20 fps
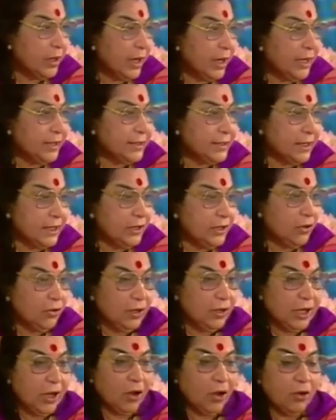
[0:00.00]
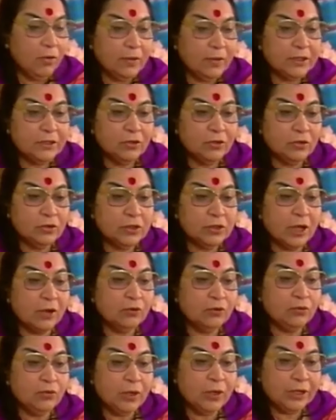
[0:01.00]
A Sahajayogi always knows
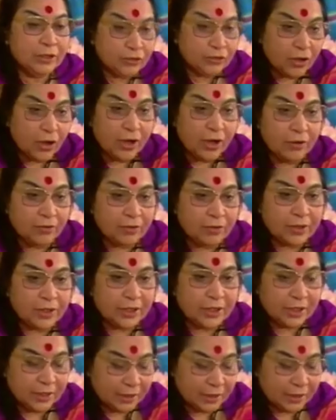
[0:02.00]
how to enjoy everything.